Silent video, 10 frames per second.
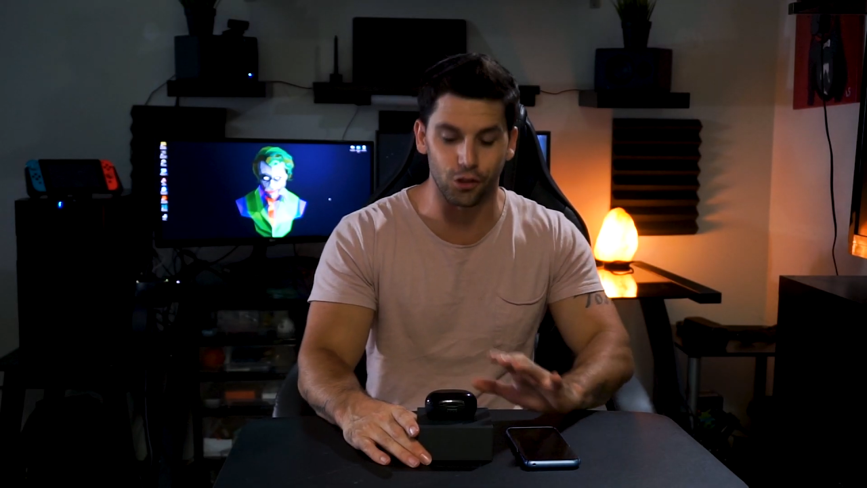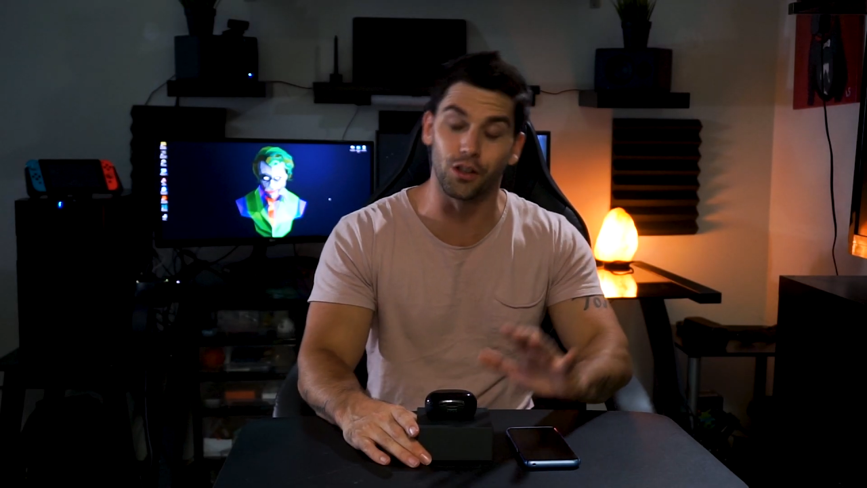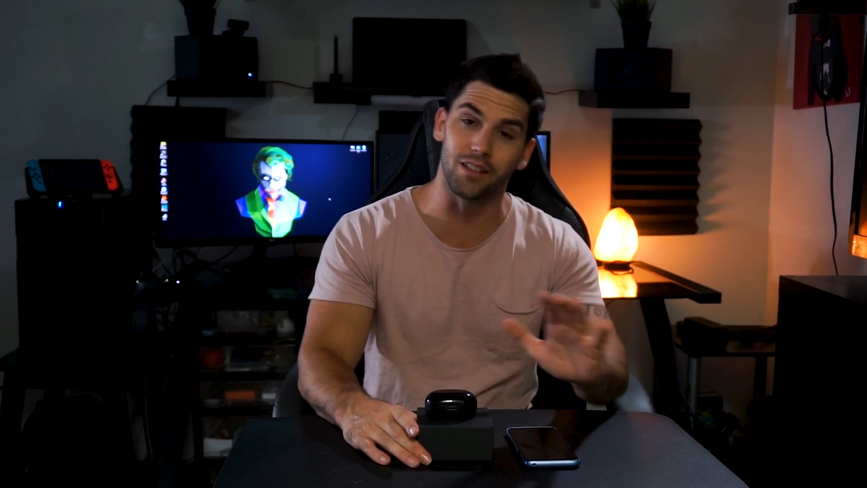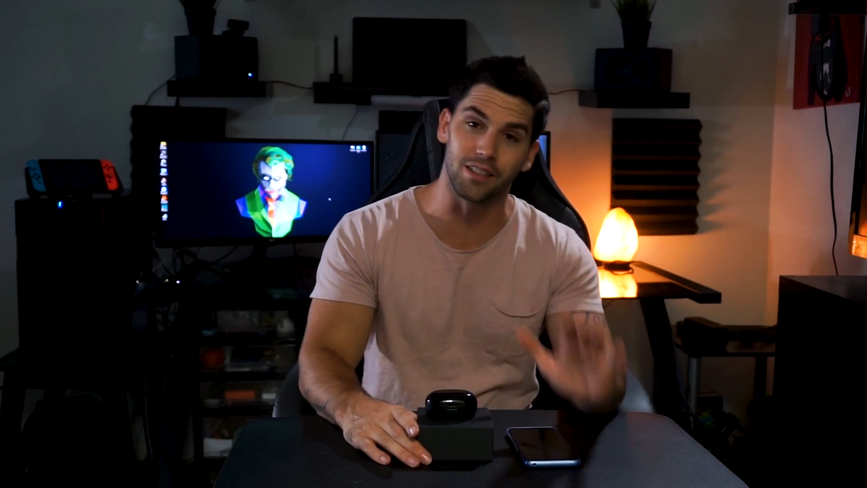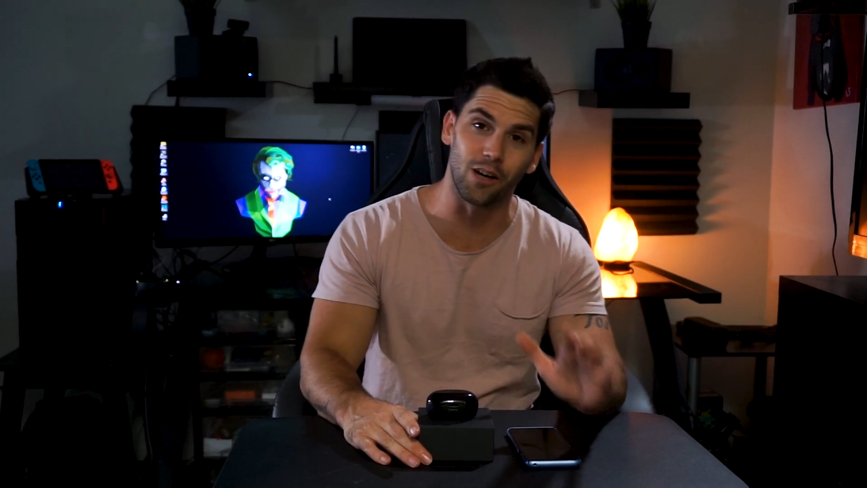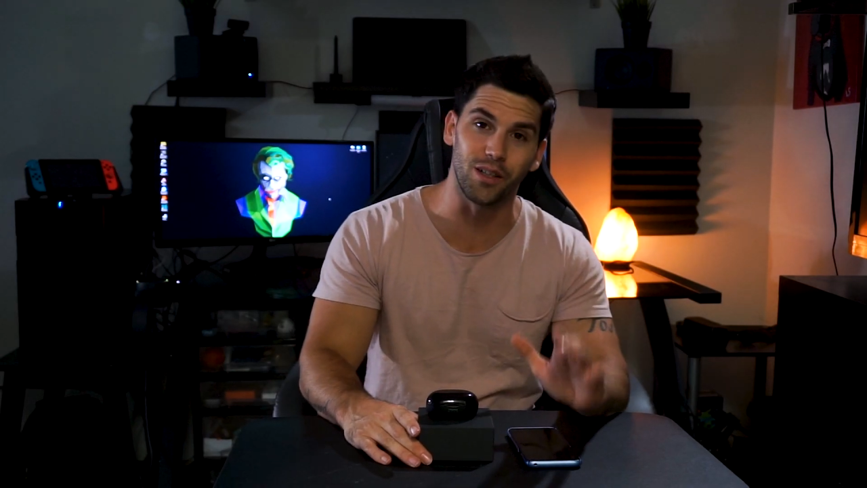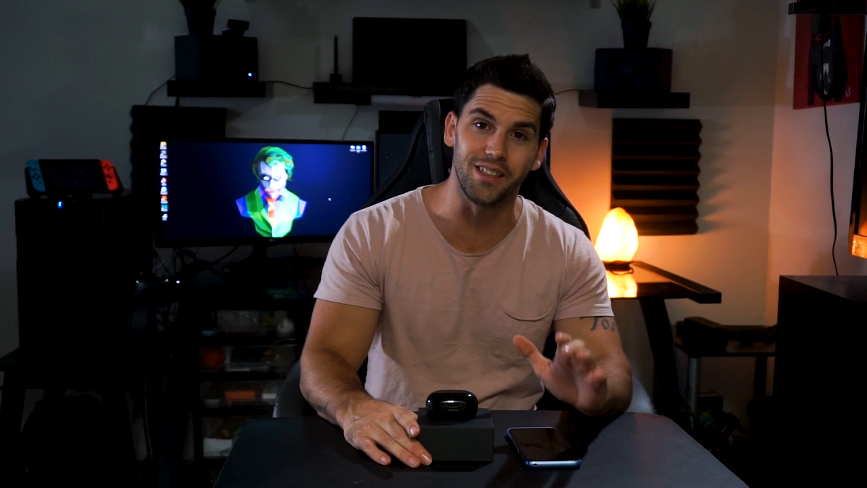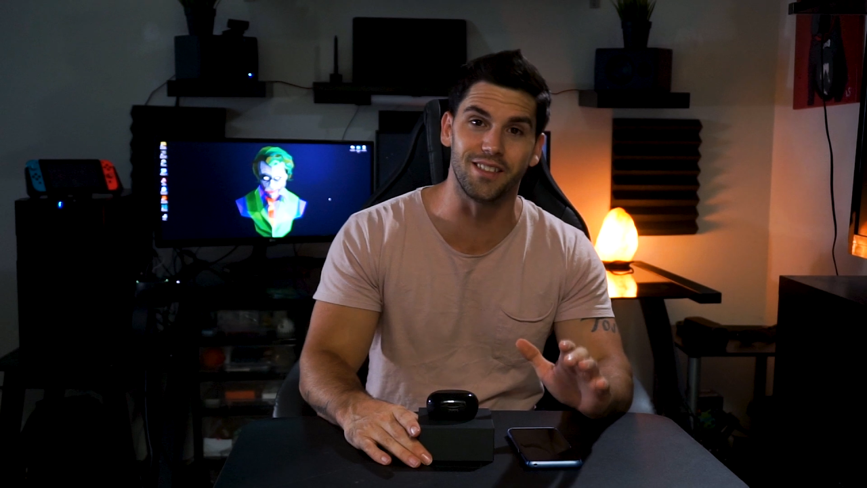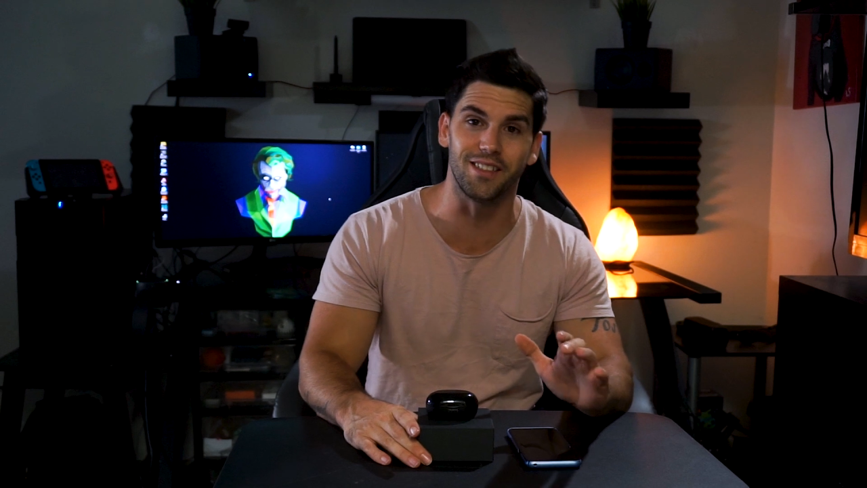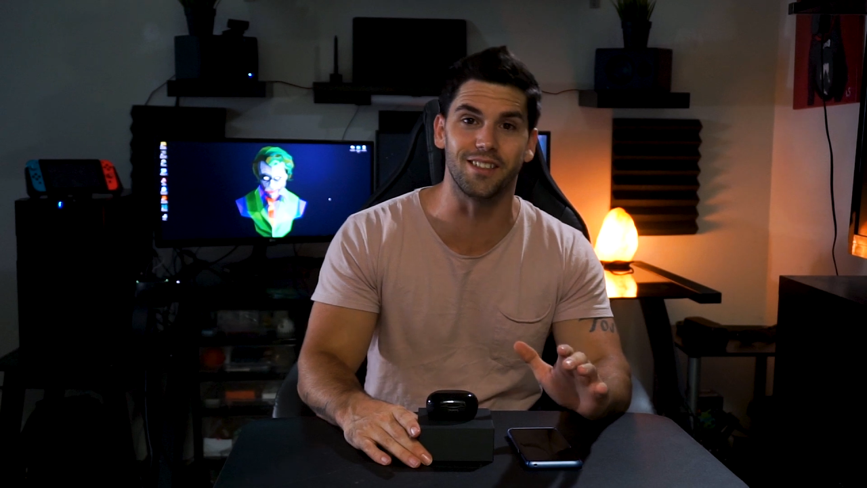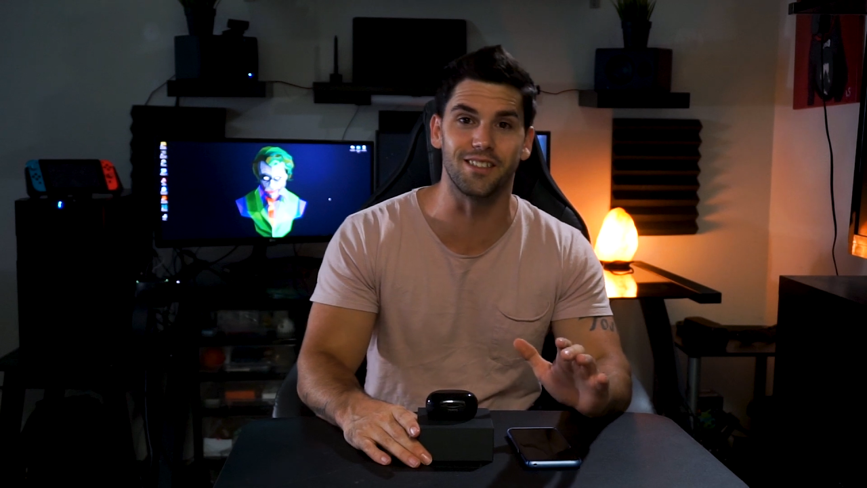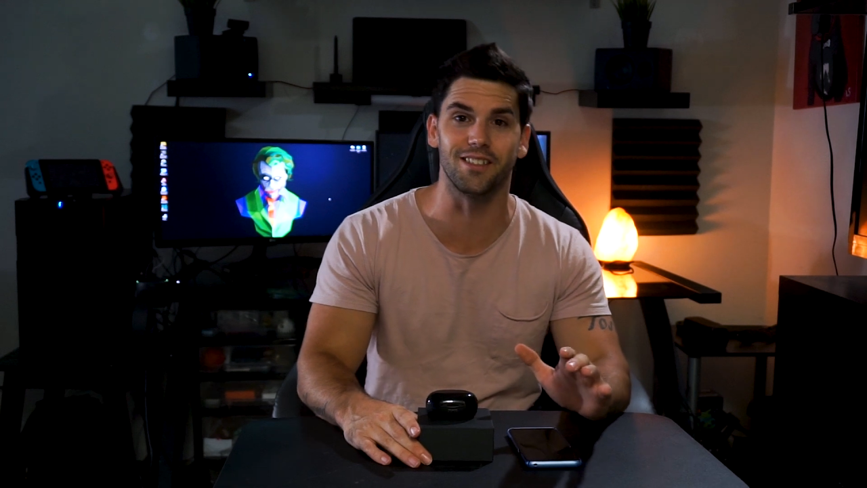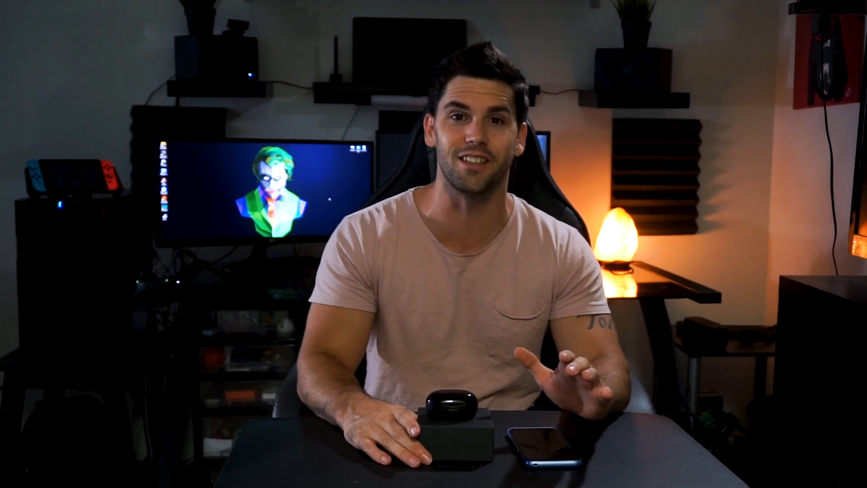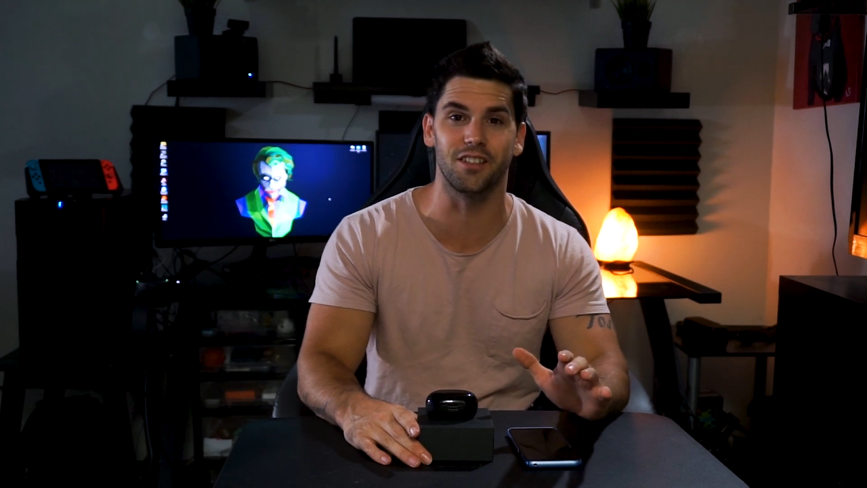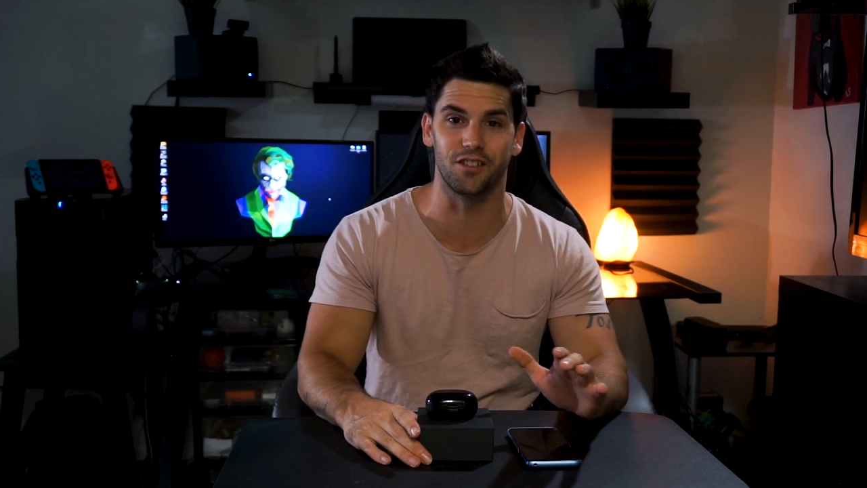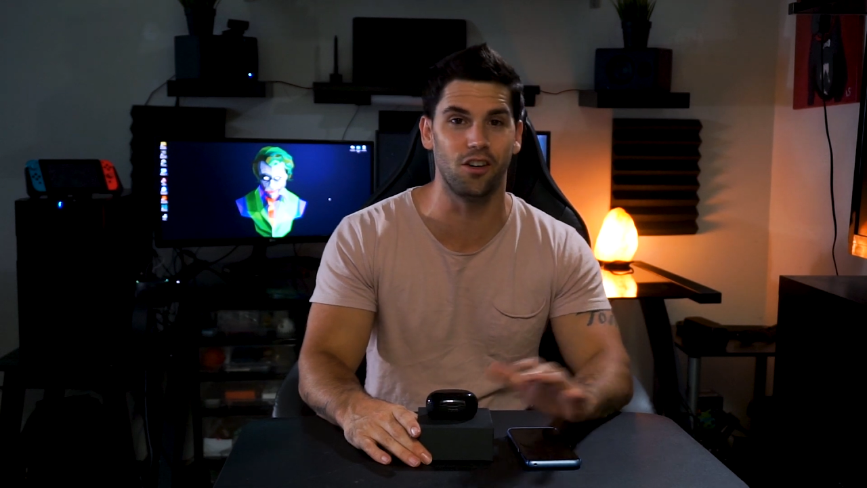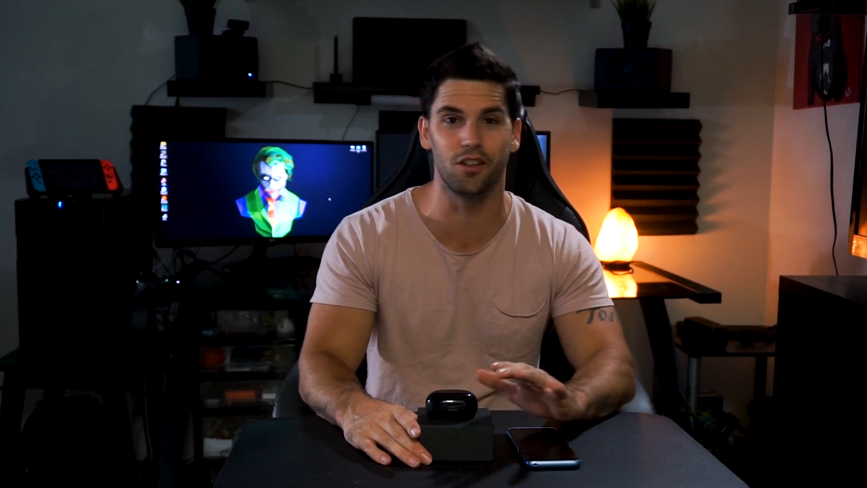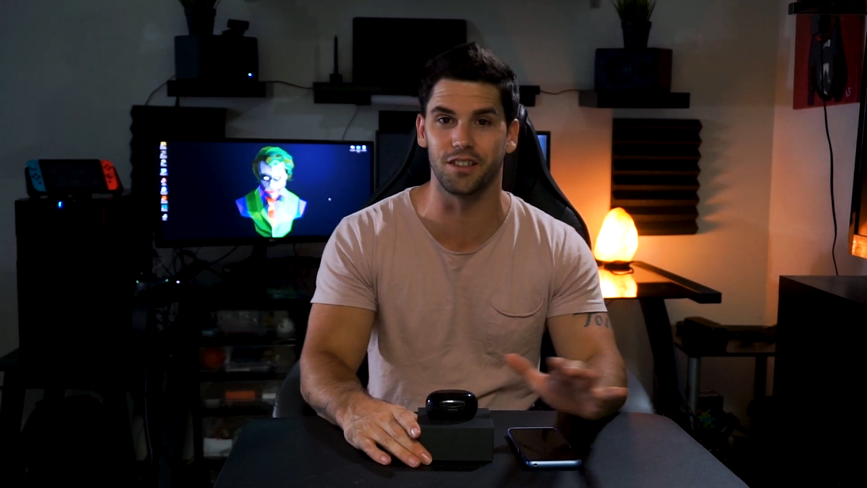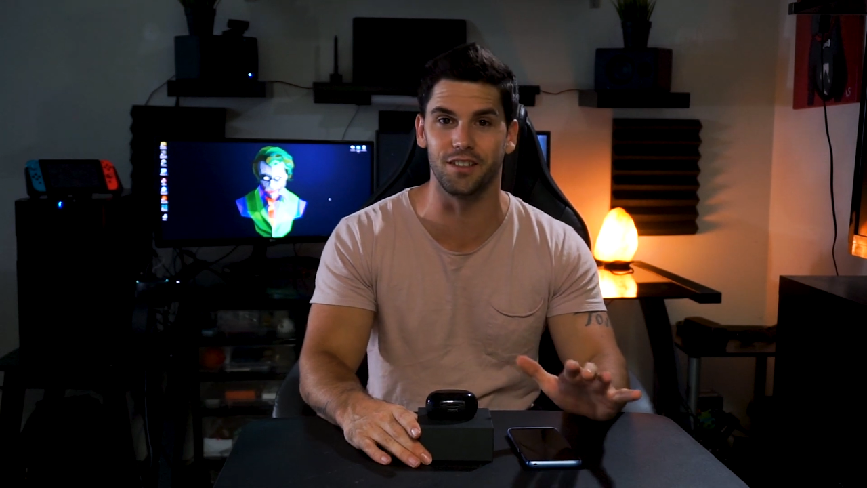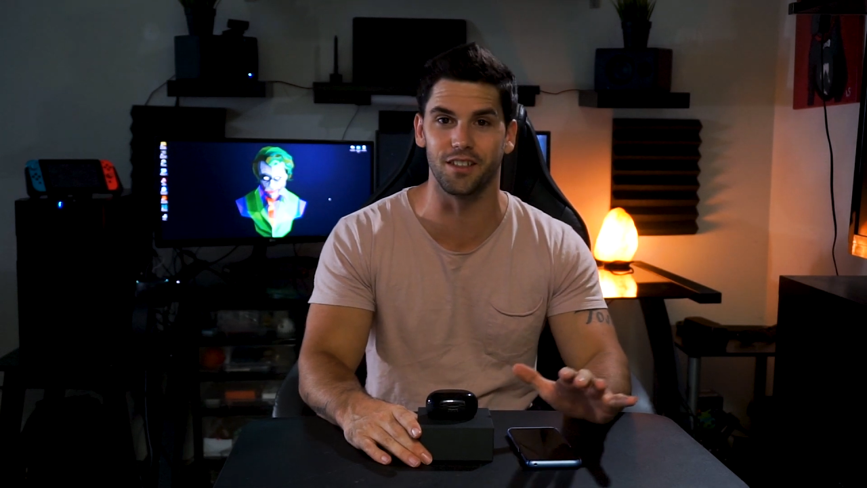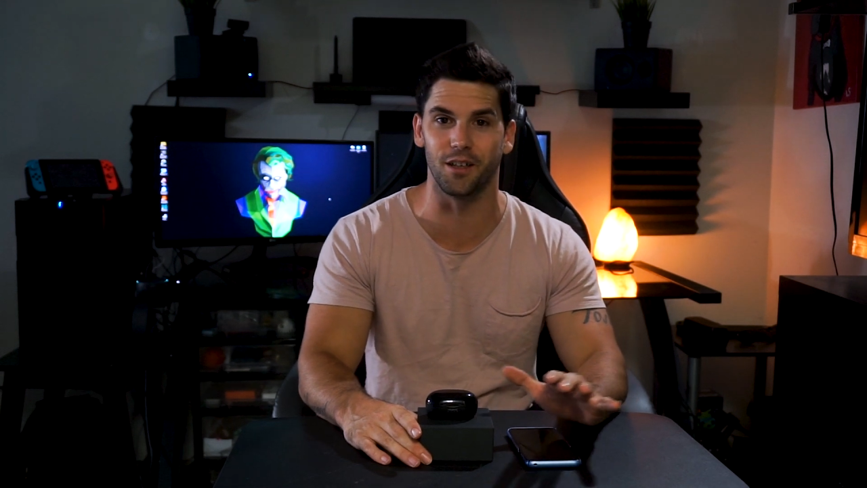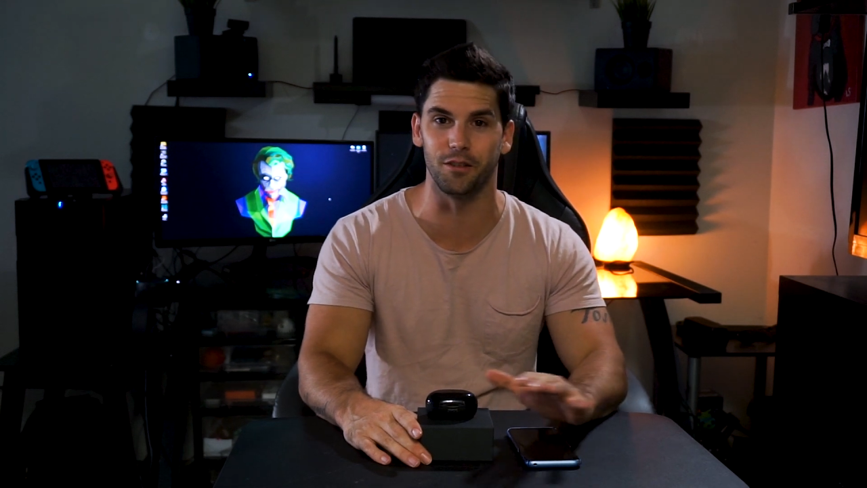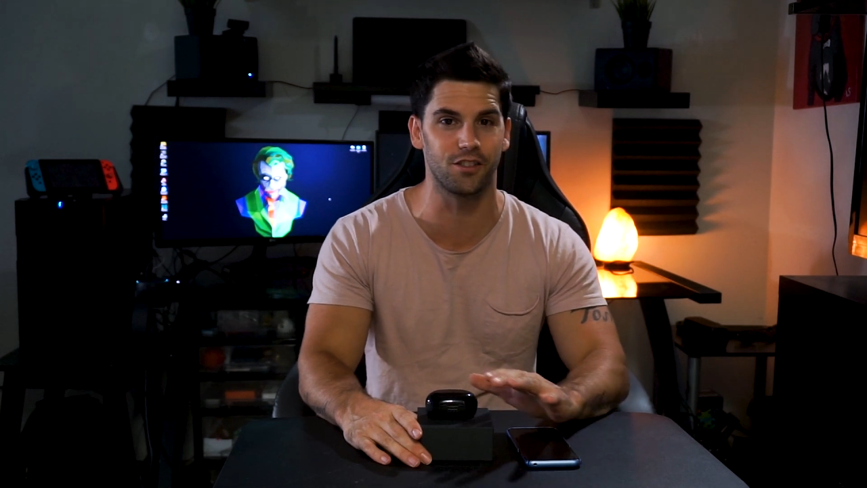show you guys how easy this is to hook these up.